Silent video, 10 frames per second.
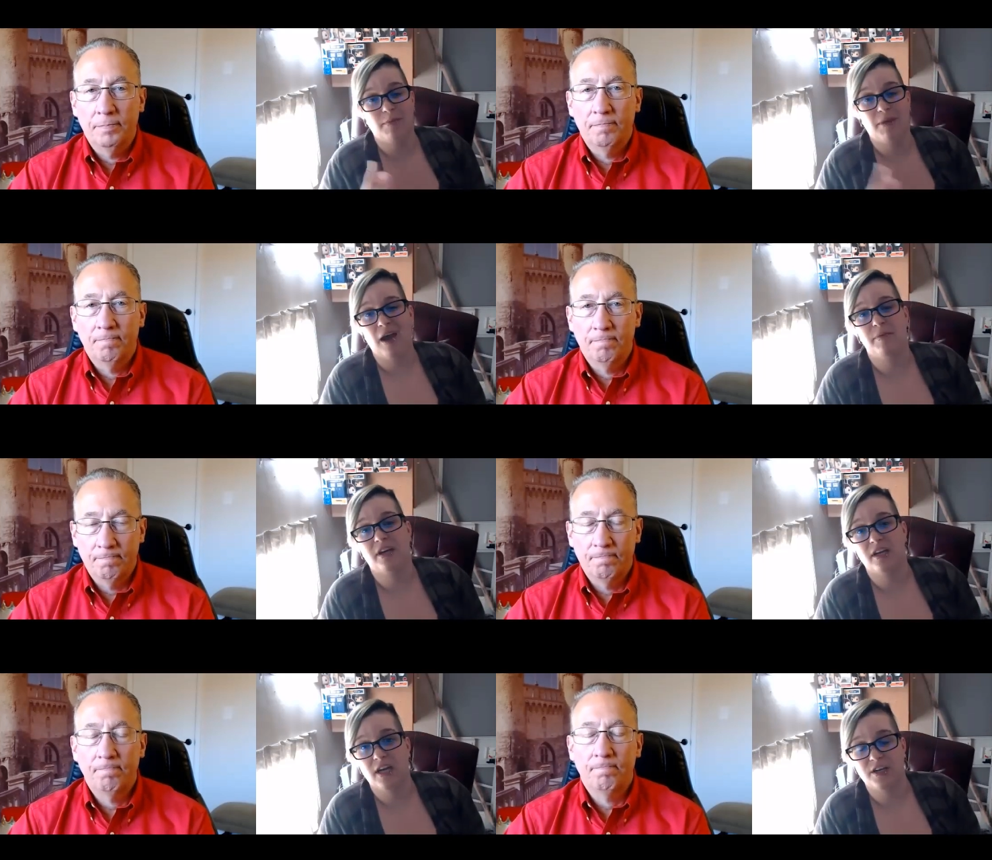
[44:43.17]
Speaker 1: I'm happy
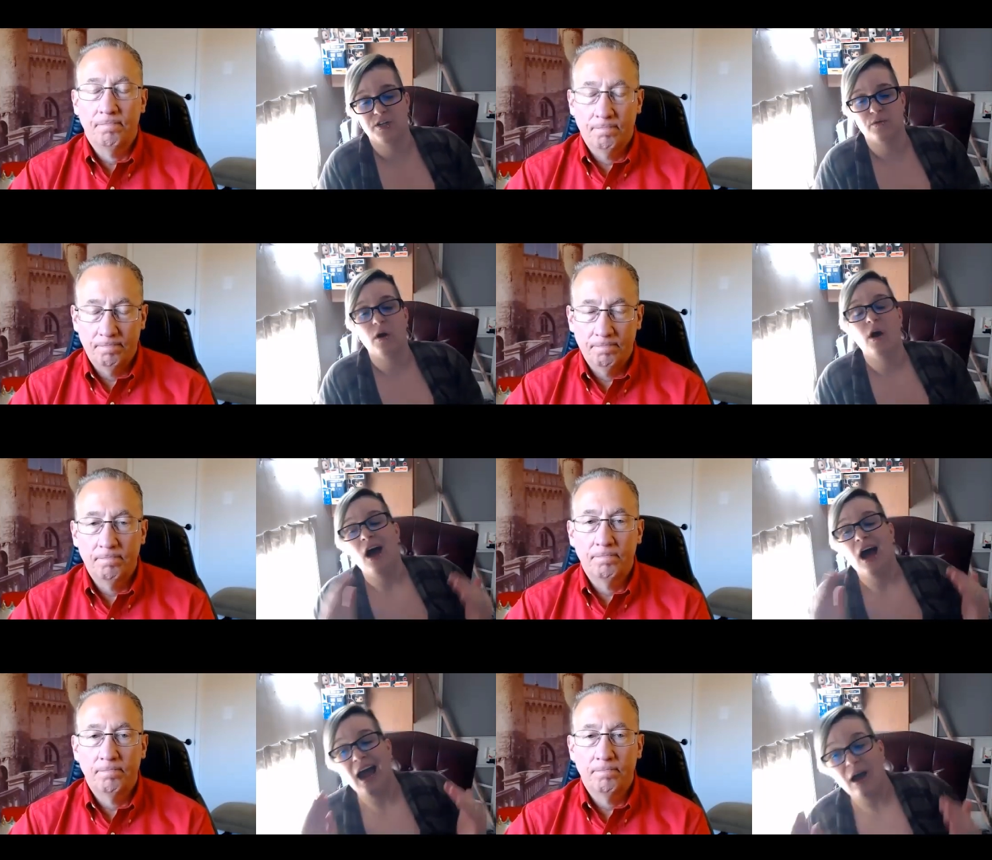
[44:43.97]
to connect you.
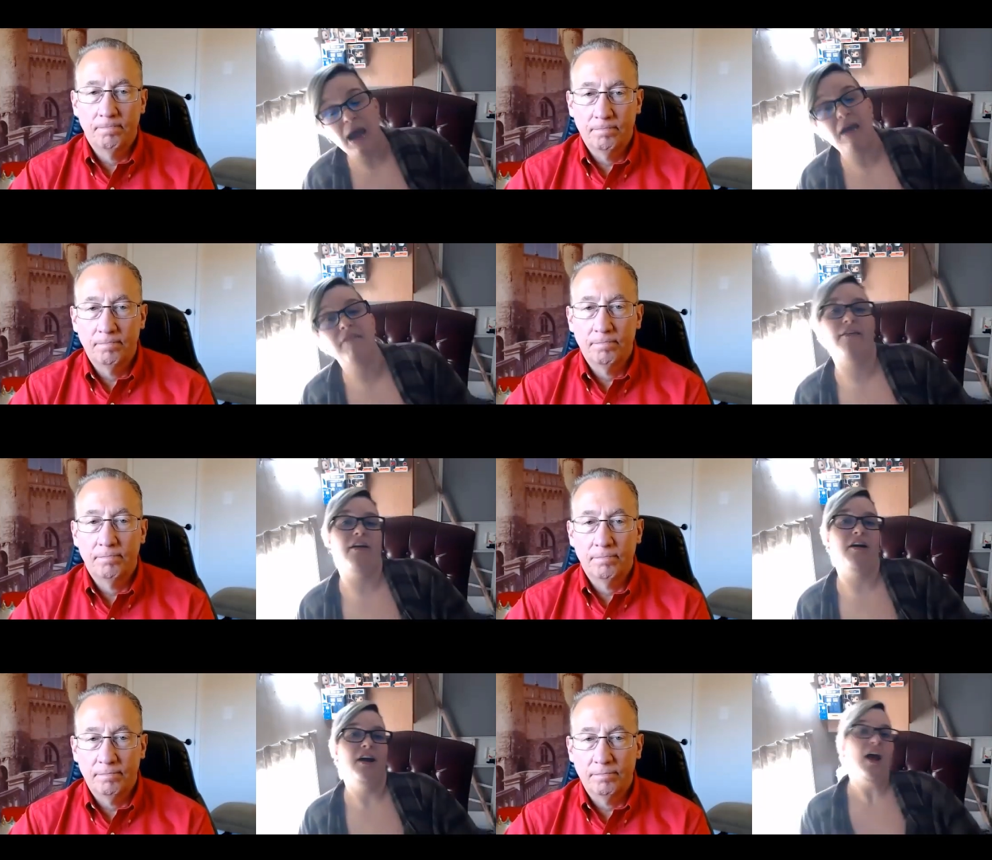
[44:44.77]
However,